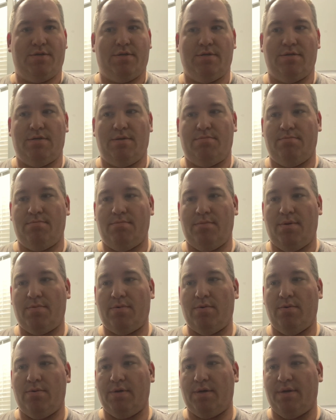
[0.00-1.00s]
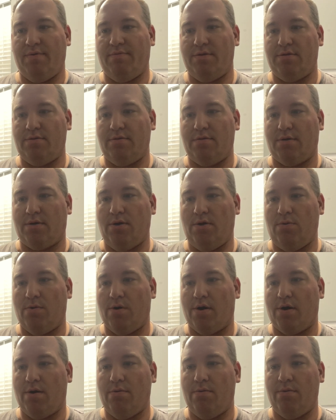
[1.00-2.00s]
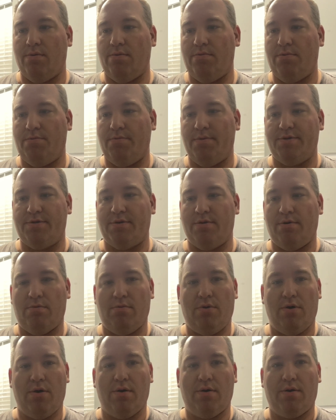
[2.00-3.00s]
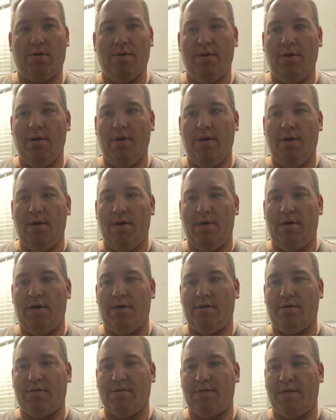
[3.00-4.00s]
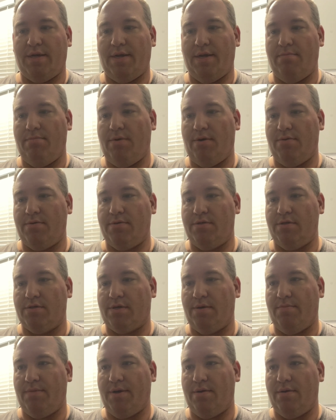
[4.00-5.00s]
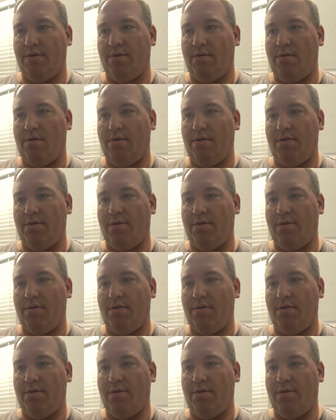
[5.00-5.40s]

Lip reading: because I'm going to give this to the coworker when I return to work, because they did both just come in.